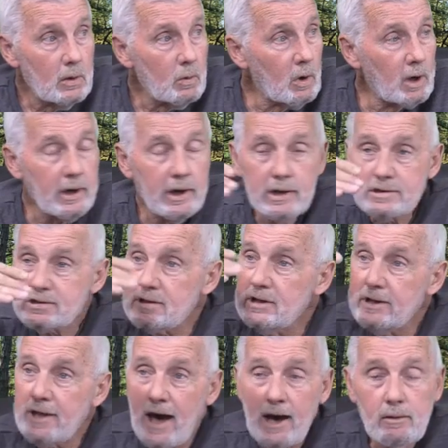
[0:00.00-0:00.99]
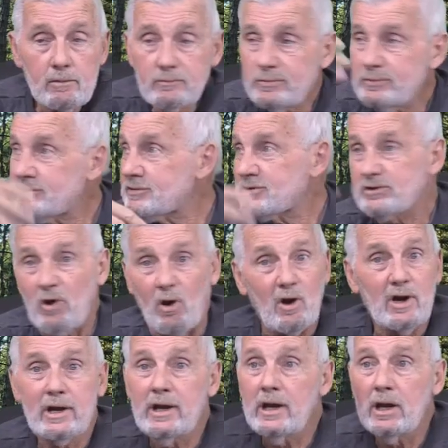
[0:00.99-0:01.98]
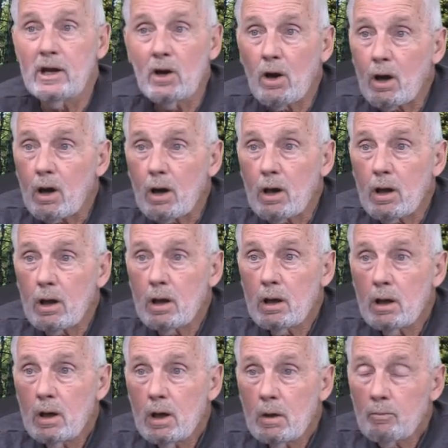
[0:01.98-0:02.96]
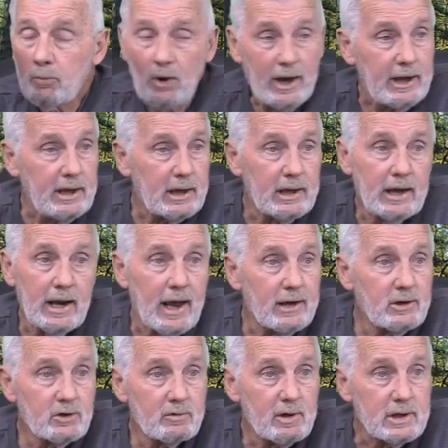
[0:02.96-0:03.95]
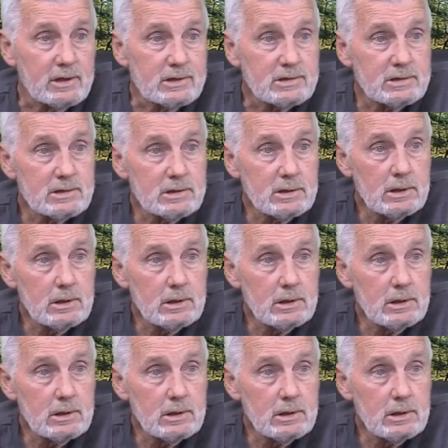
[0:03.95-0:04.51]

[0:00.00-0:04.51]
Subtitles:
We're going to see that starting here. Breaking in entries.